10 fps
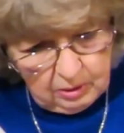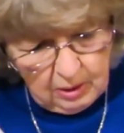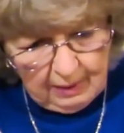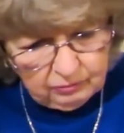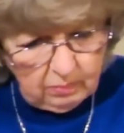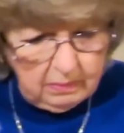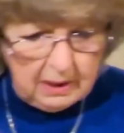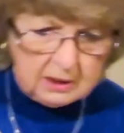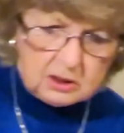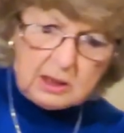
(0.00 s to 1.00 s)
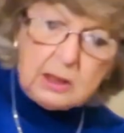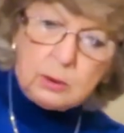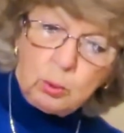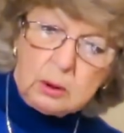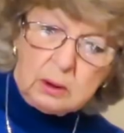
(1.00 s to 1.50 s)
You have to mix
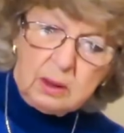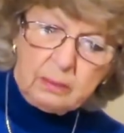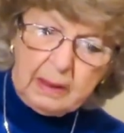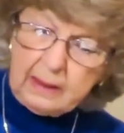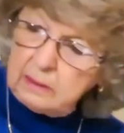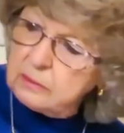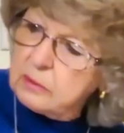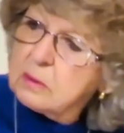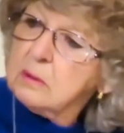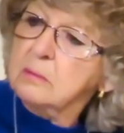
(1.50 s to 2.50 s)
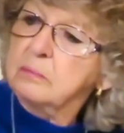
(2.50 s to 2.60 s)
equal amounts.